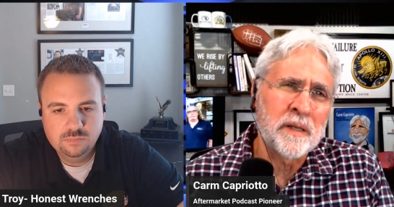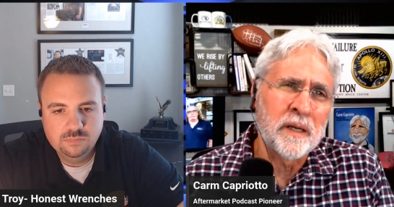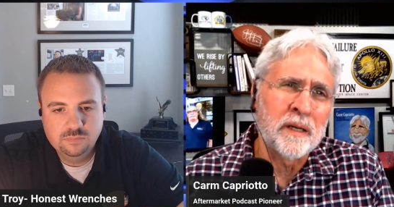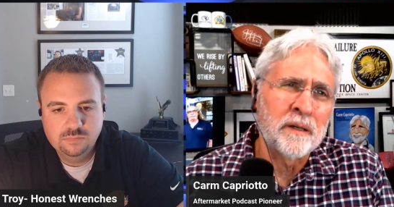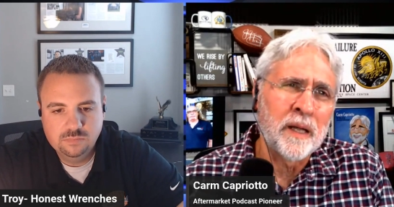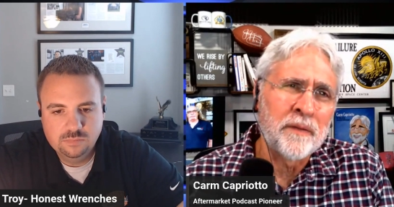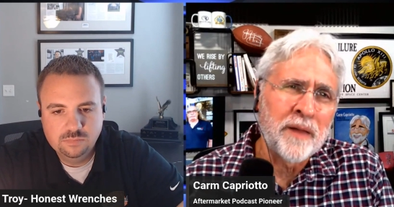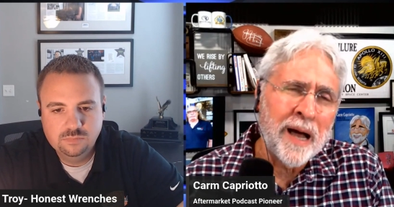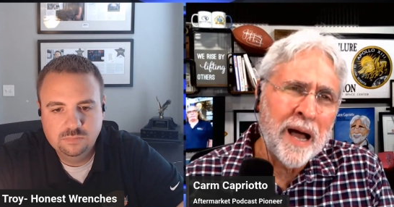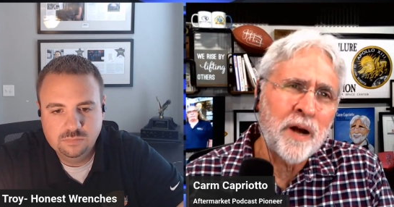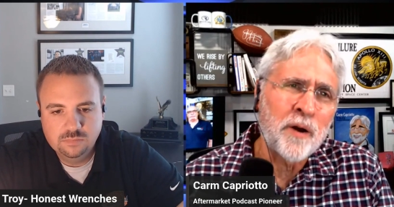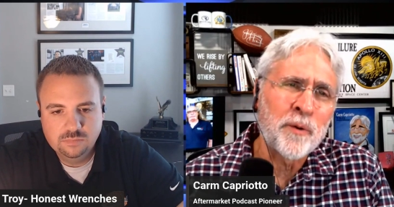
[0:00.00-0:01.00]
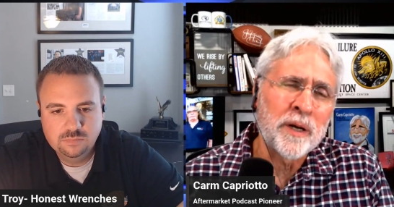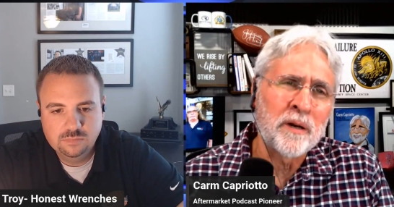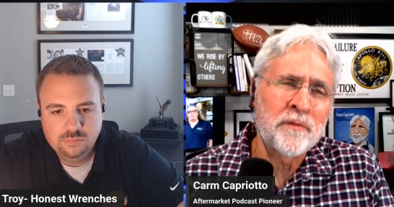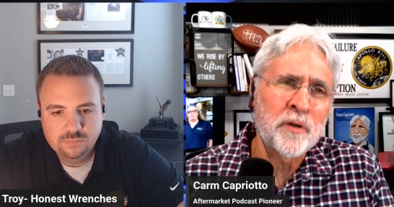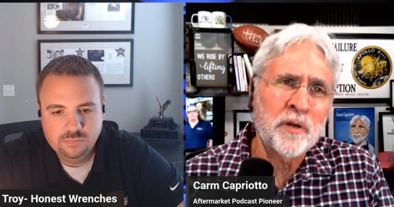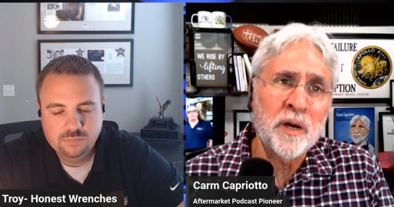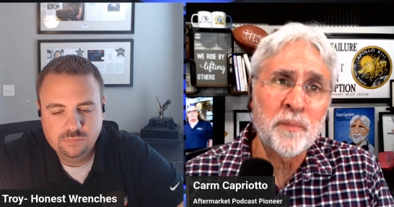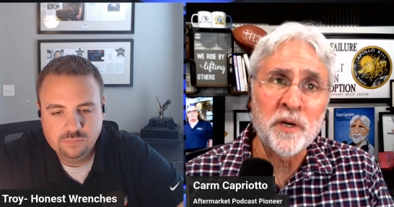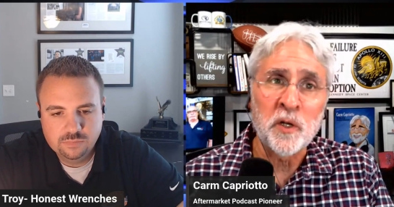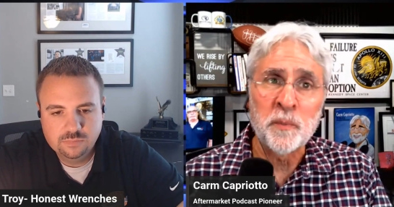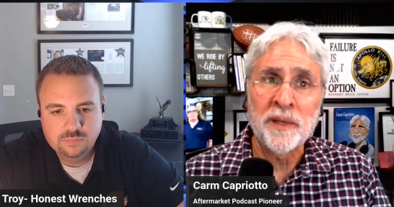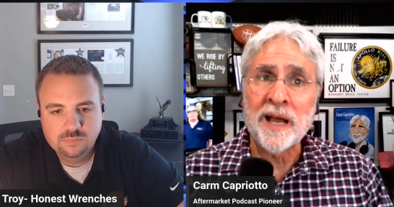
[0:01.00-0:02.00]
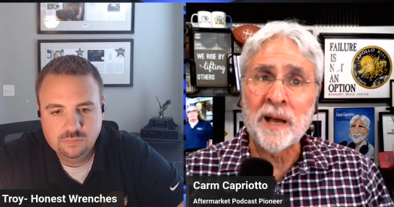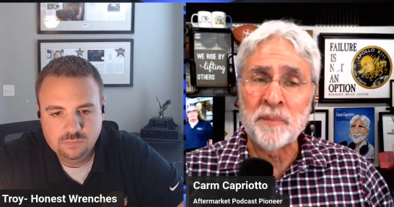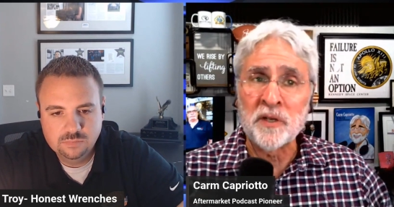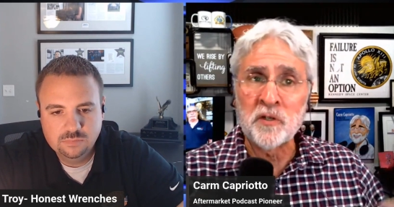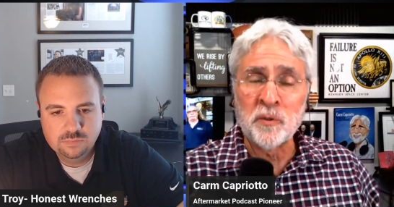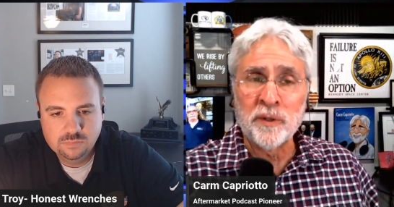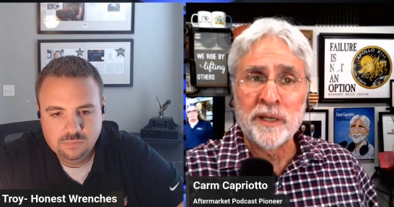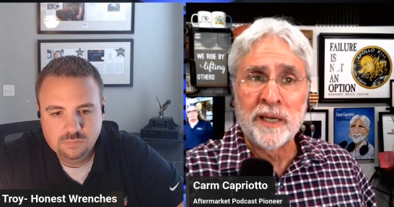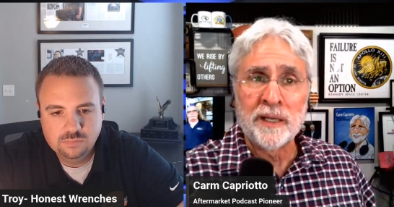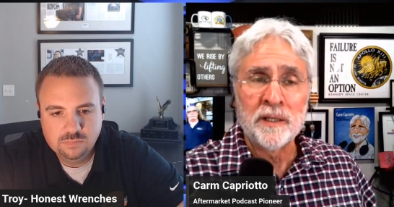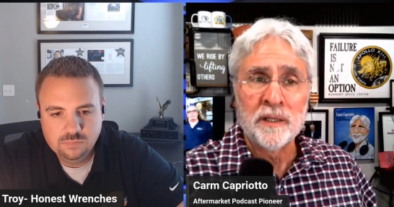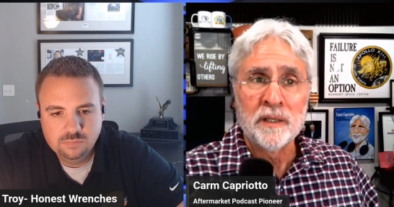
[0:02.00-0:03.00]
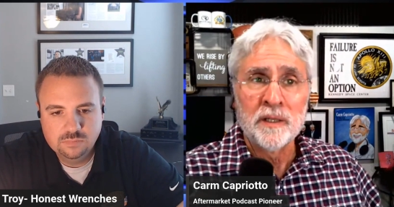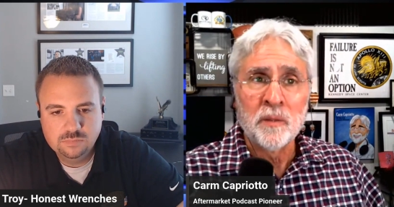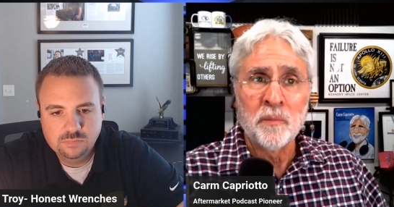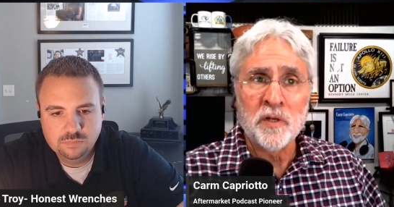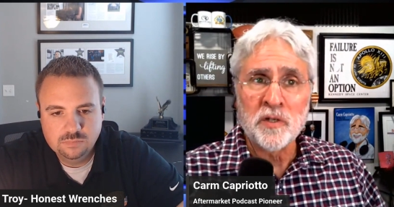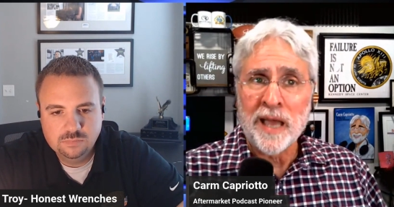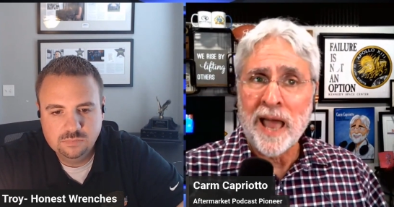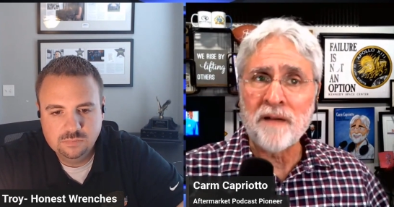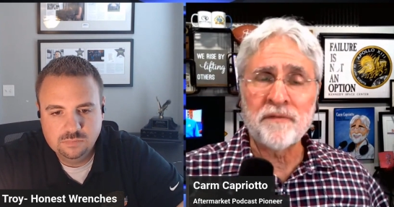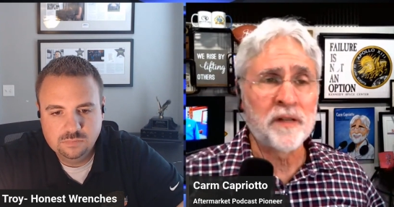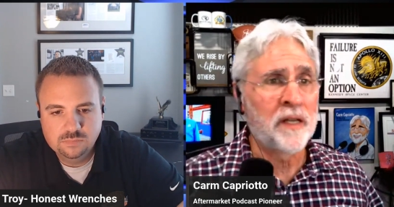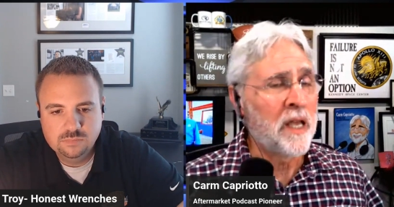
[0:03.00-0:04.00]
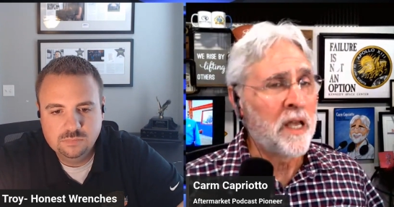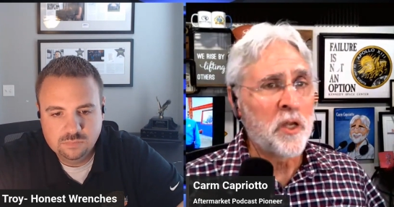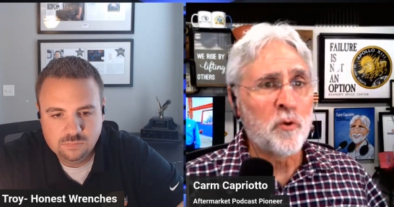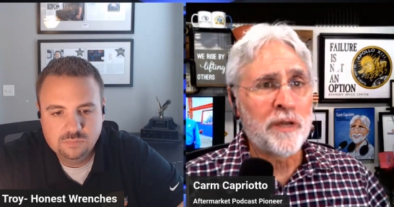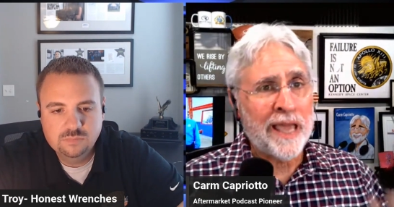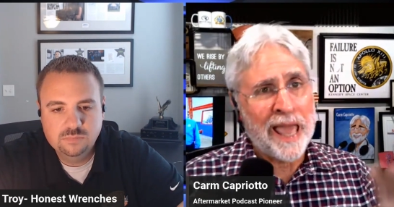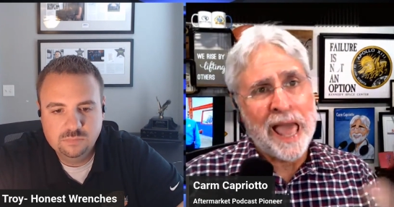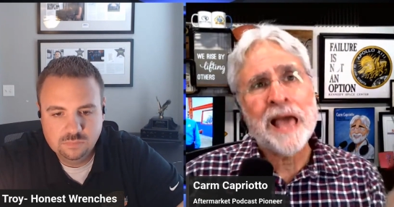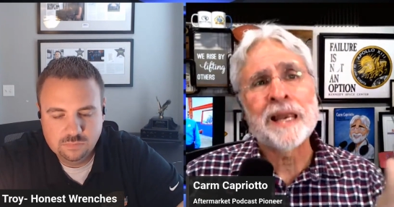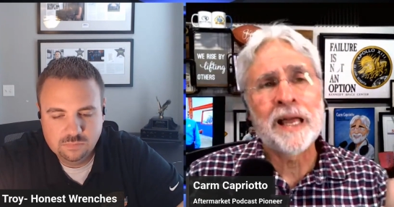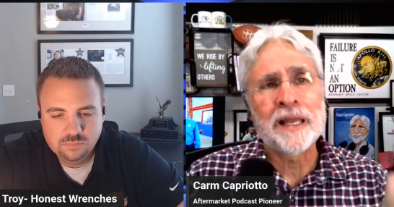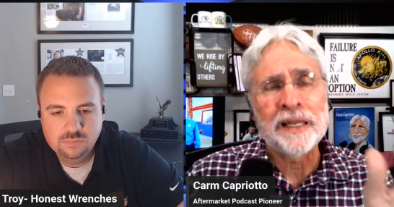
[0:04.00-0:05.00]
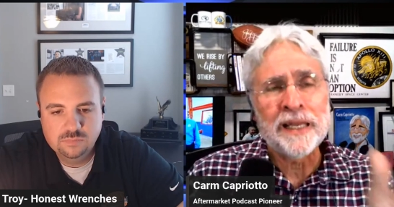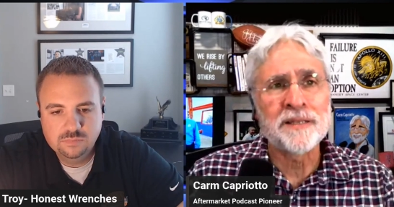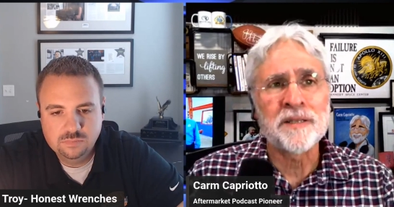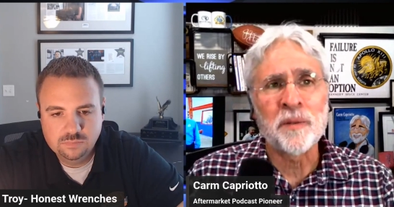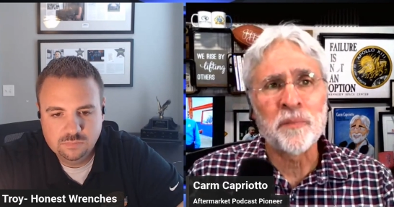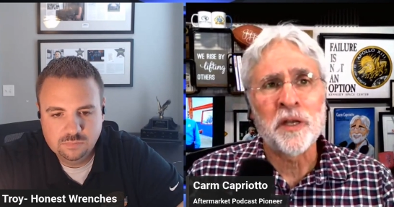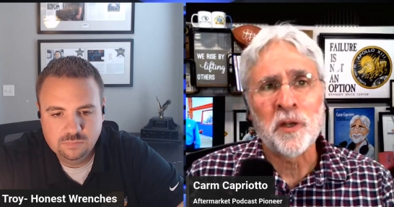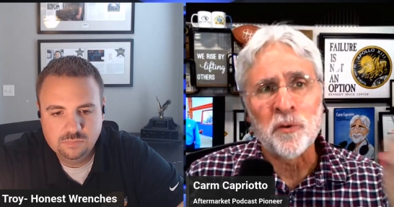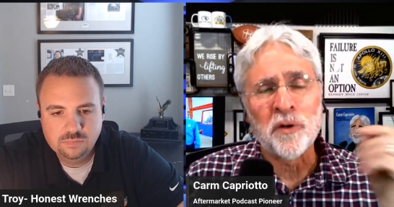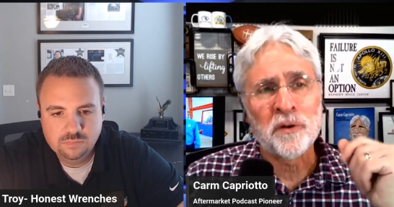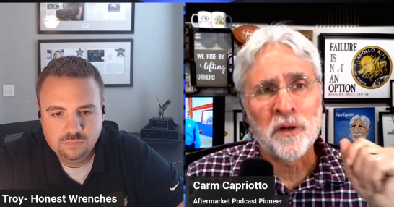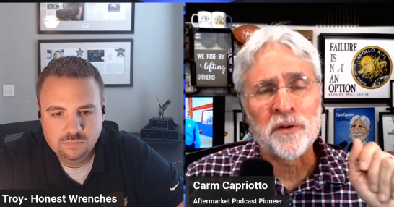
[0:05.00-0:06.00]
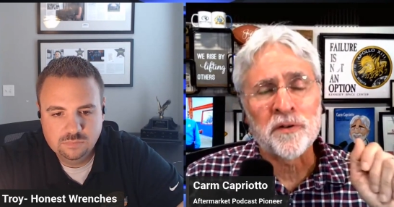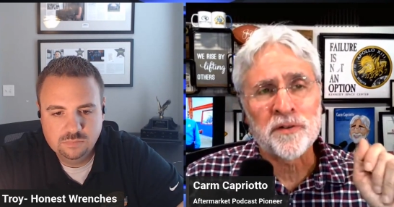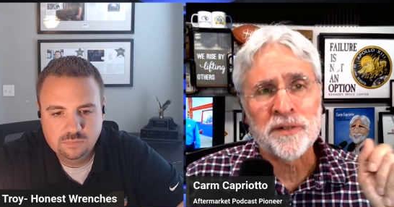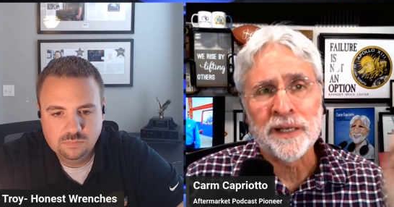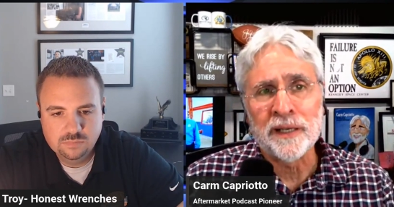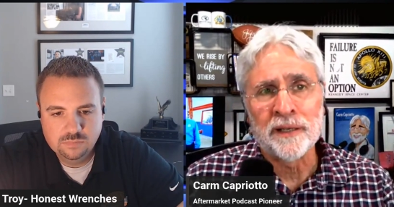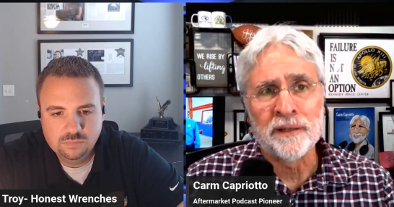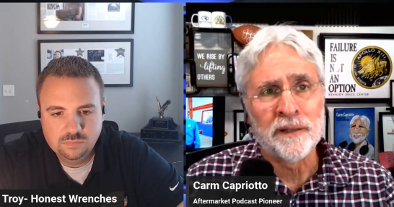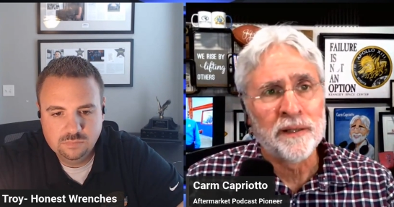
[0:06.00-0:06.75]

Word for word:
Speaker 1: and and the hiring of your company you may not be doing it but you have to you cannot lead something you don't understand